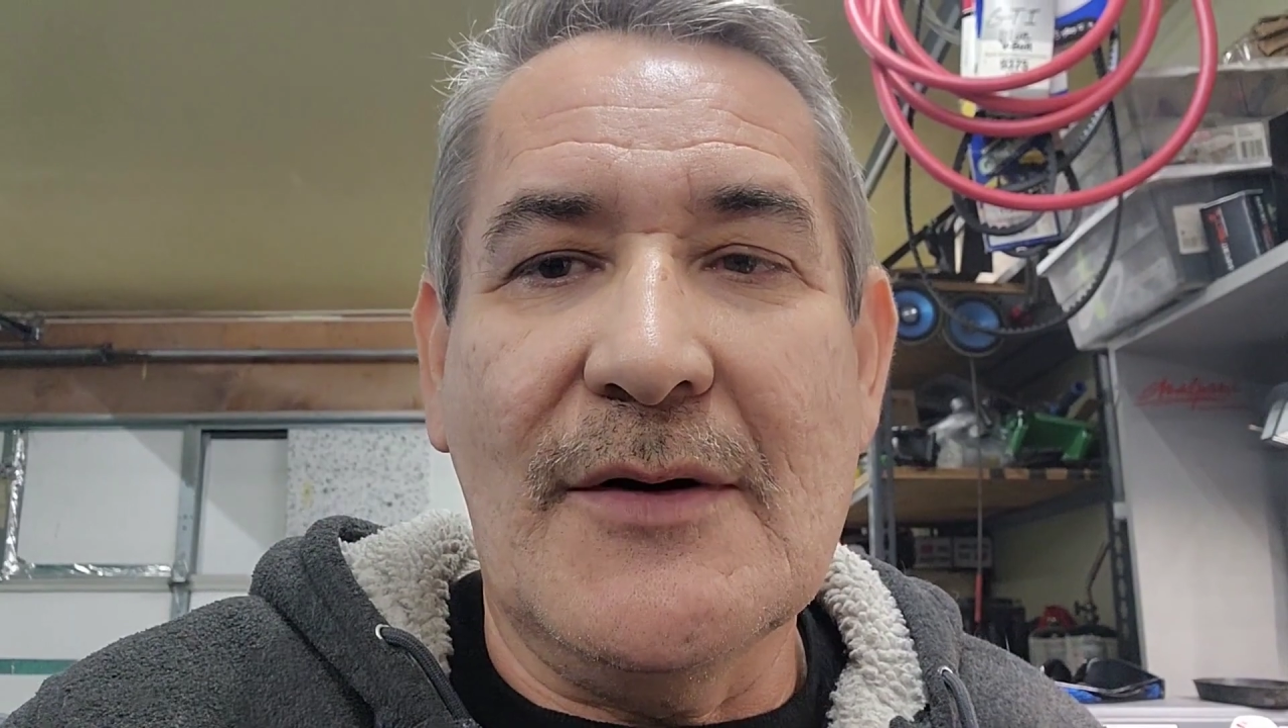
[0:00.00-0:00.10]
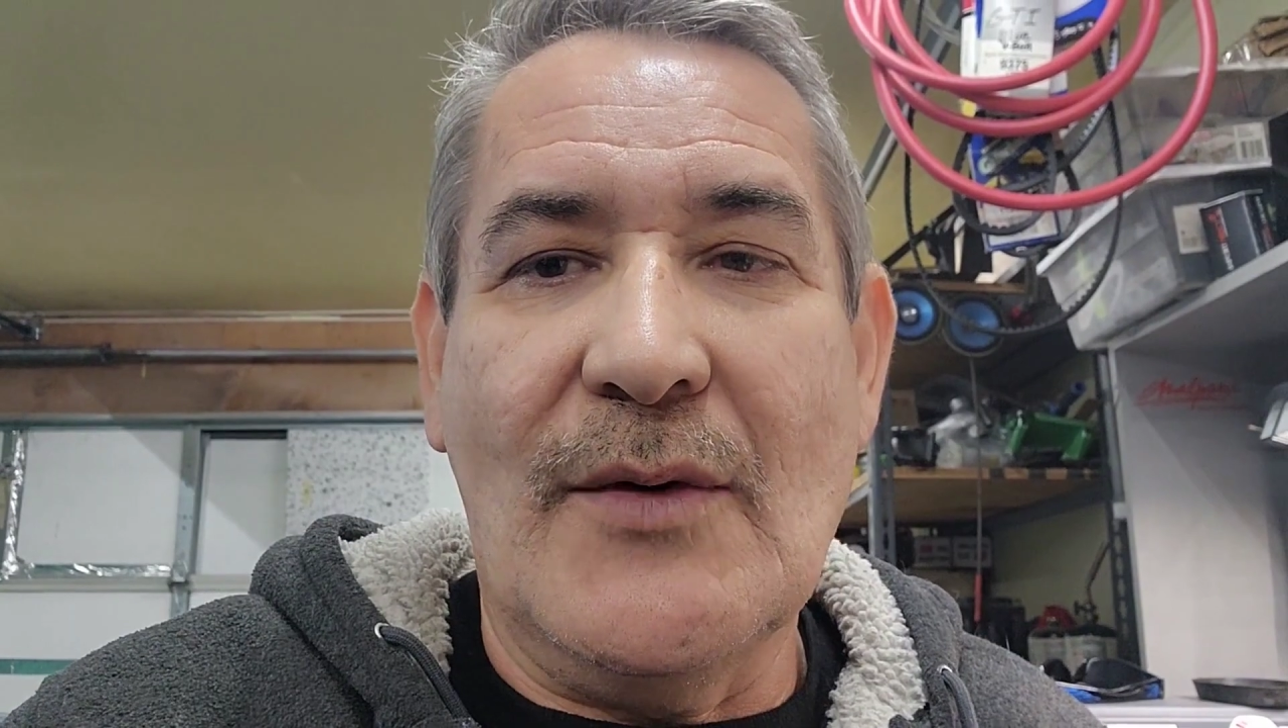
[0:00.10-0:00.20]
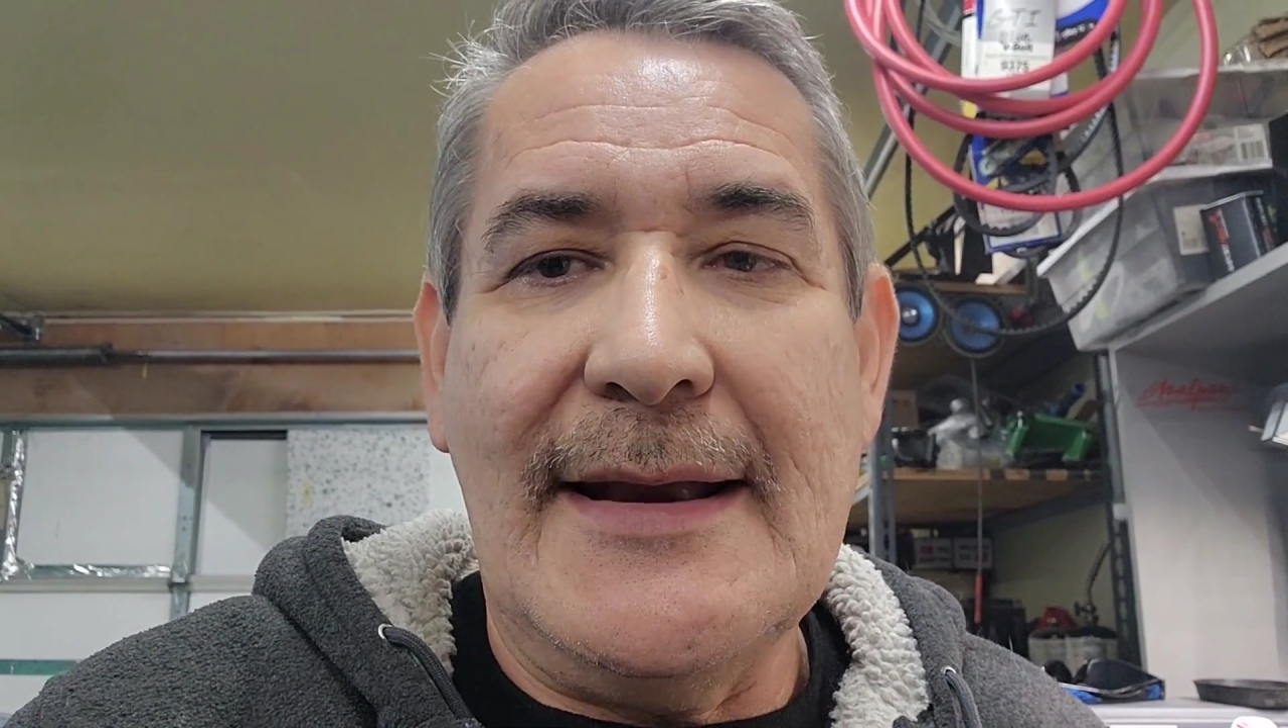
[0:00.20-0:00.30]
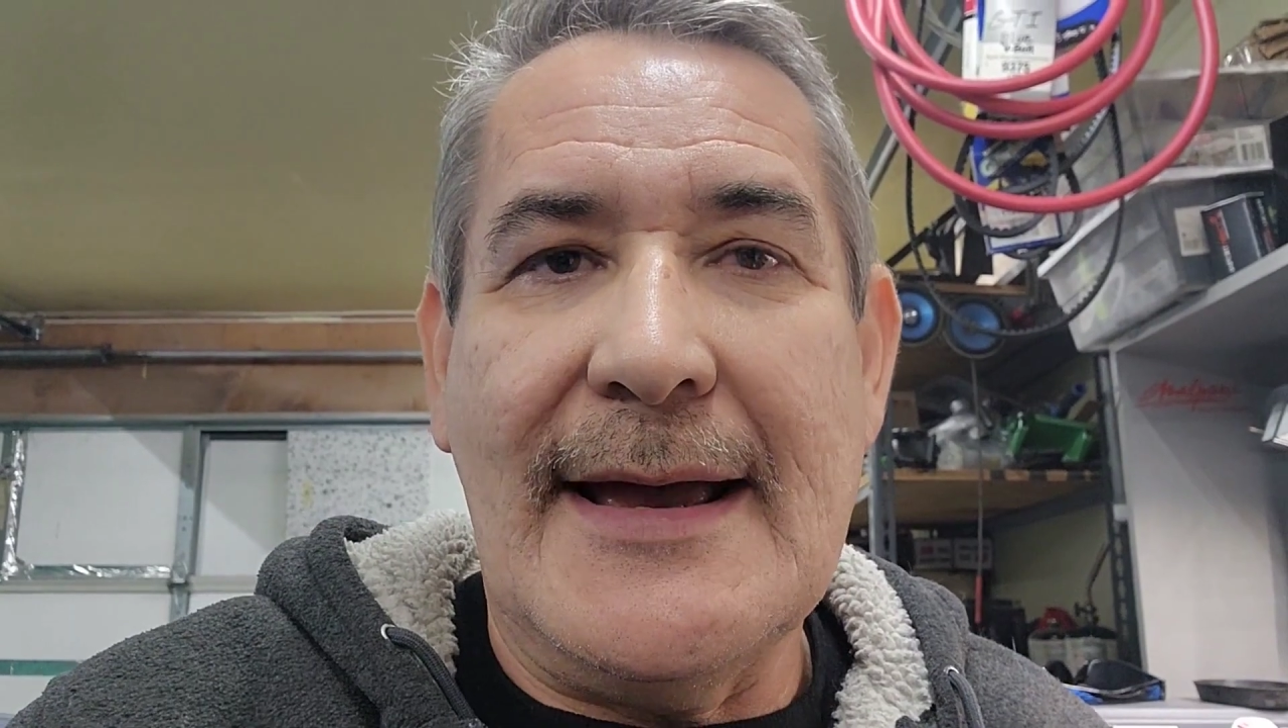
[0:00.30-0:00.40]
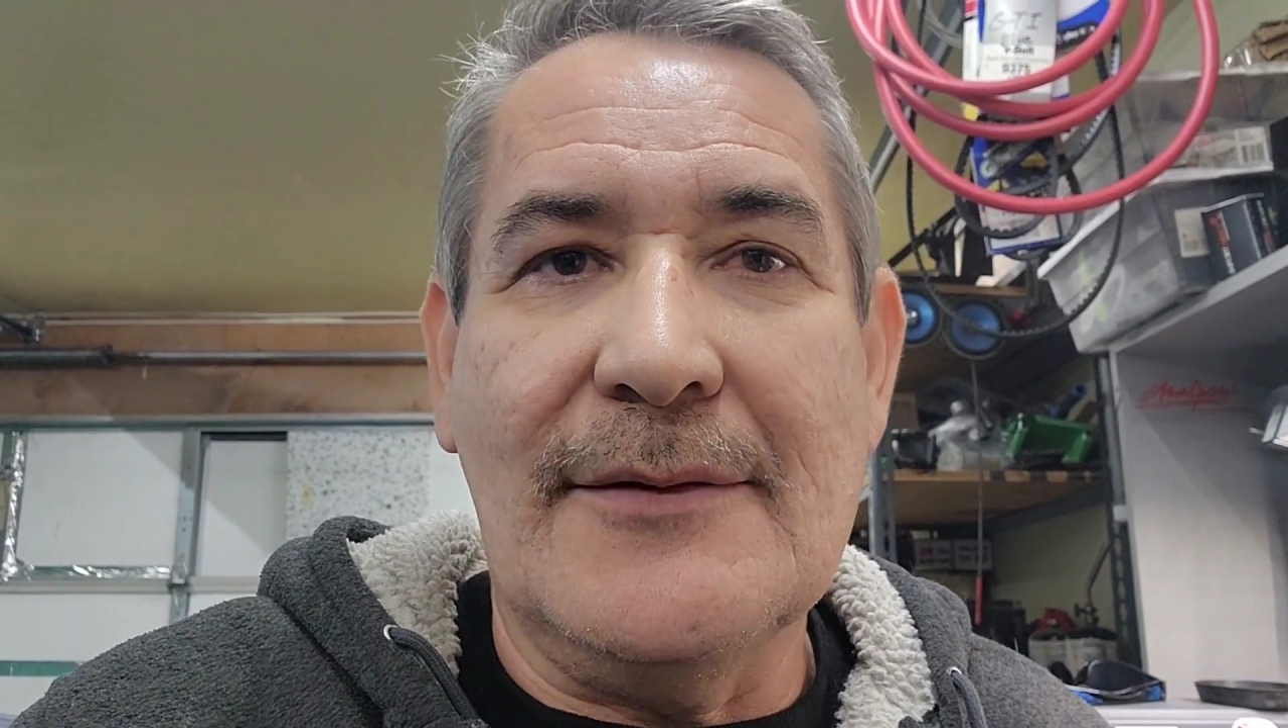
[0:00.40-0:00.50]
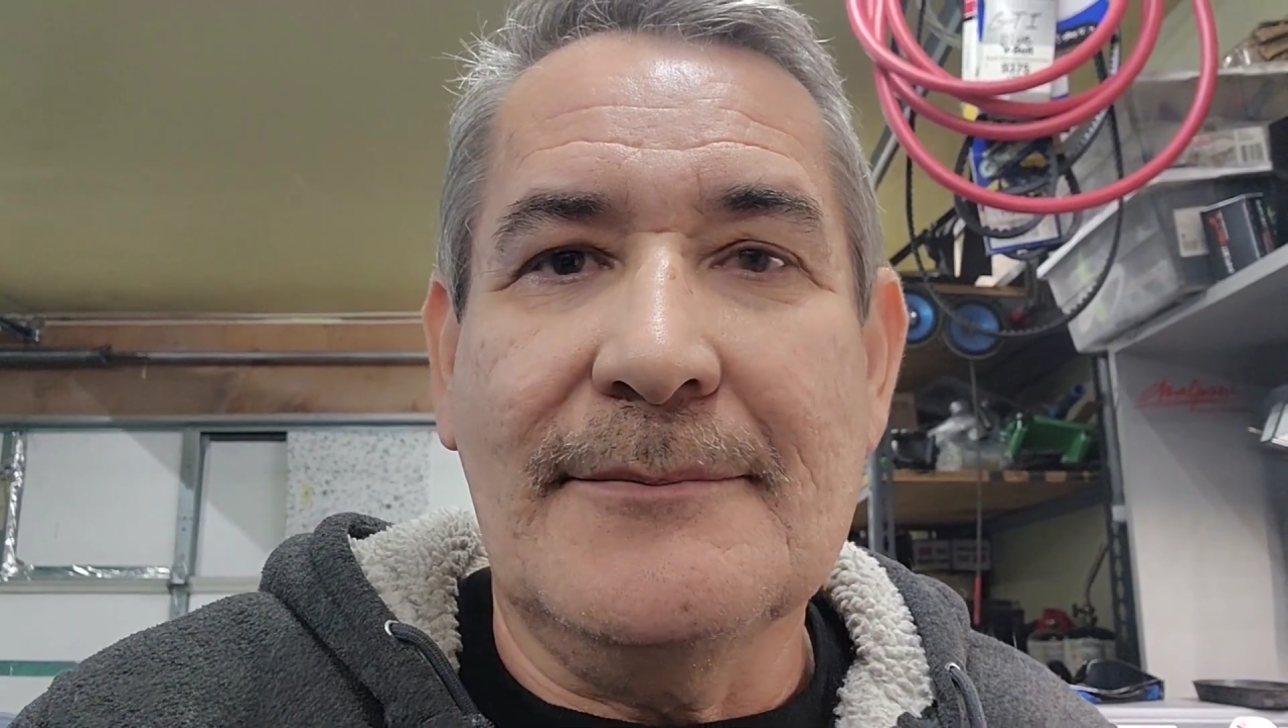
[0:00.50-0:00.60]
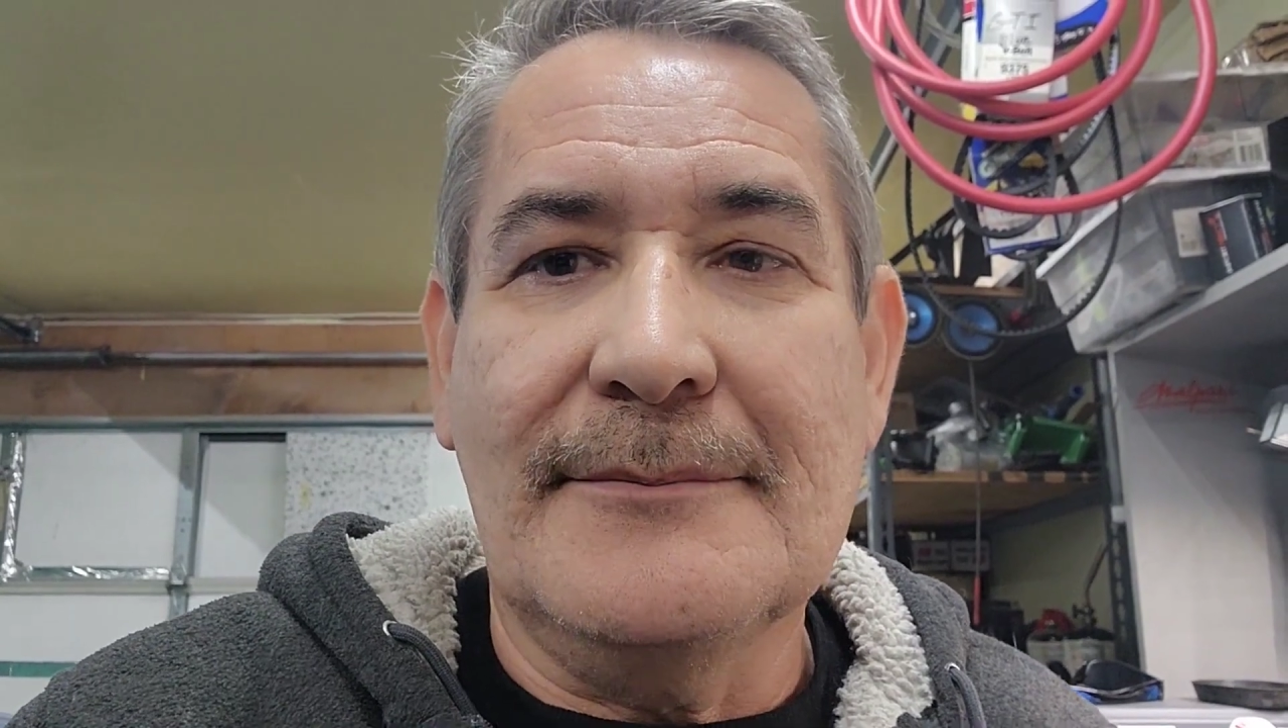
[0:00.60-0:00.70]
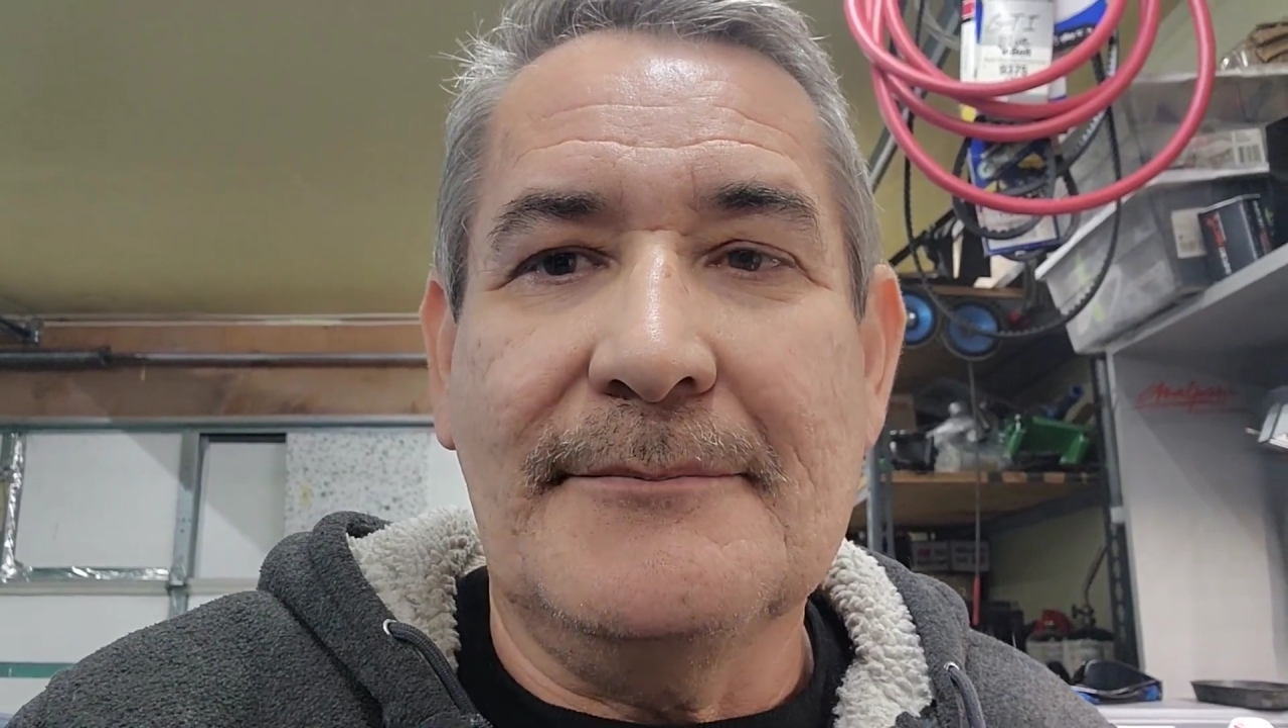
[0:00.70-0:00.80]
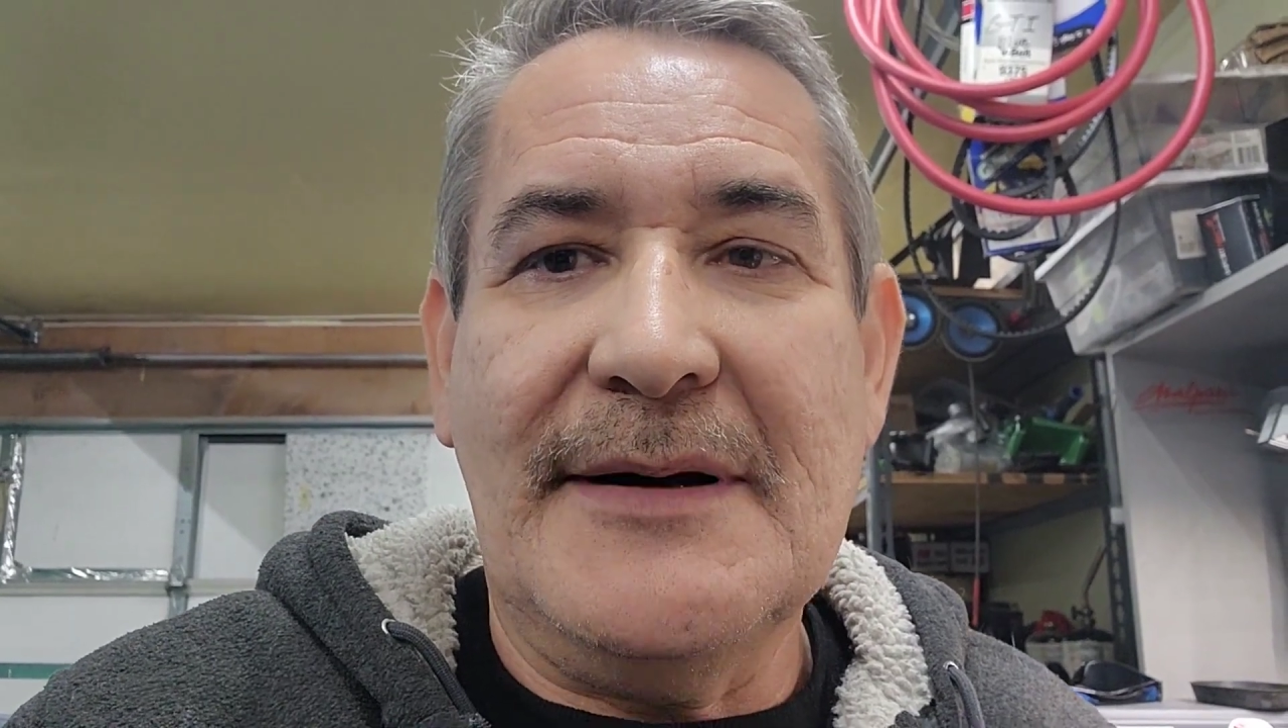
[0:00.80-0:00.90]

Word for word: going away now.